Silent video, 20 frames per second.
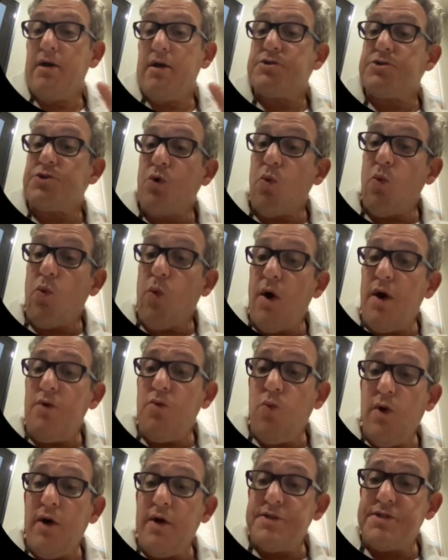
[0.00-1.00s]
So what
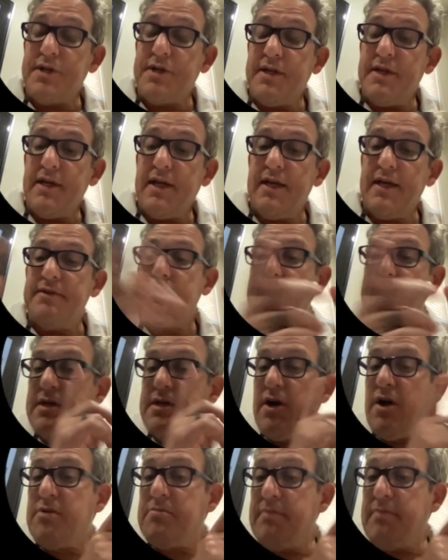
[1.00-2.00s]
was it in the
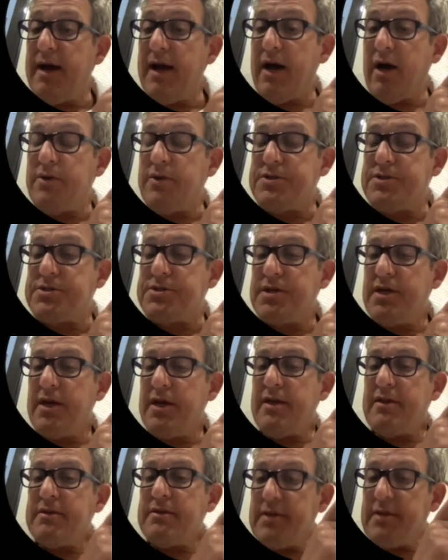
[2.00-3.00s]
young mouse
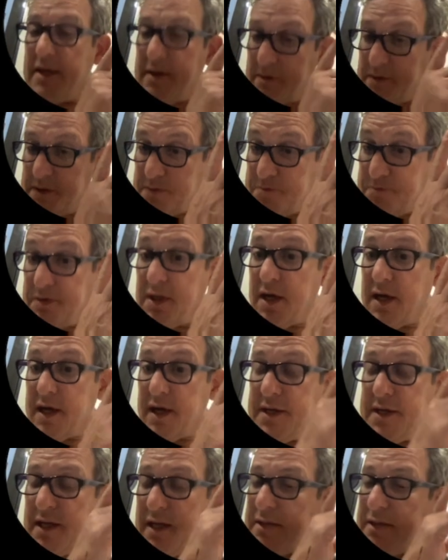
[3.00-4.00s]

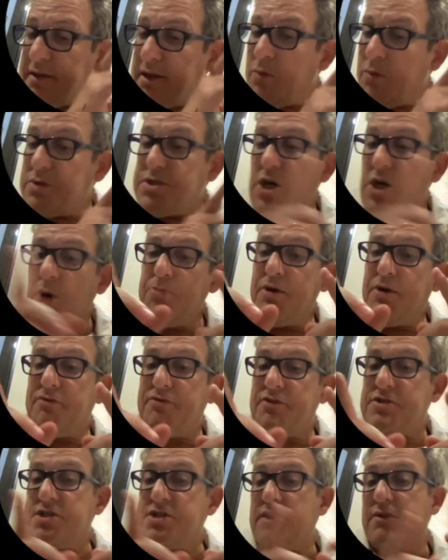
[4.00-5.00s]
blood that was helping
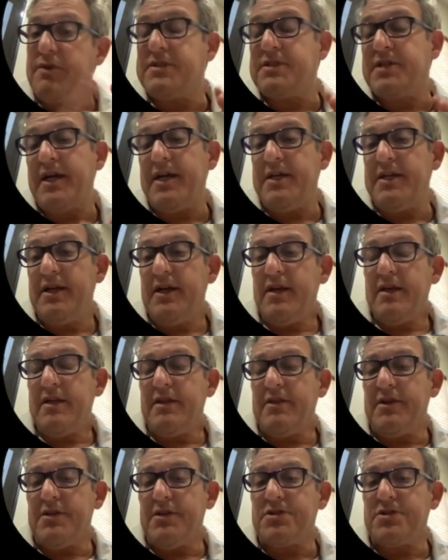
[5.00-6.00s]
facilitate
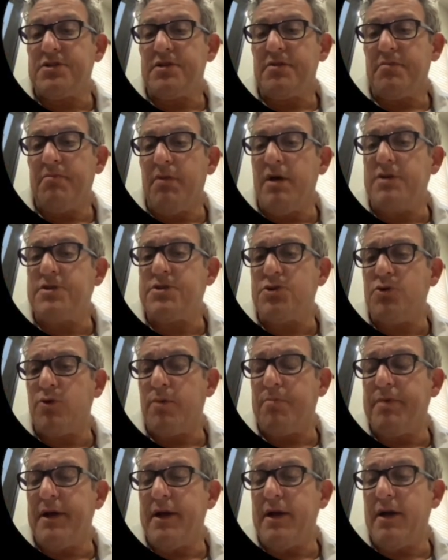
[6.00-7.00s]
this muscle
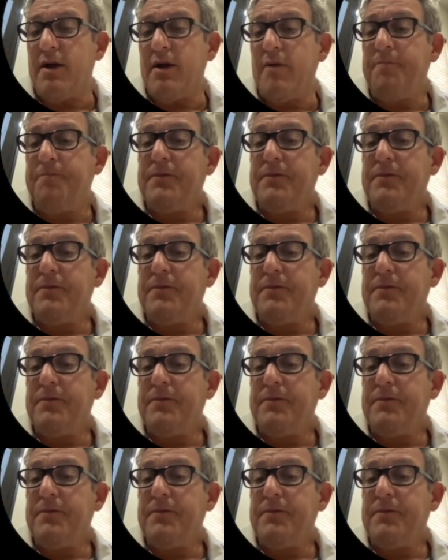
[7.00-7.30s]
repair?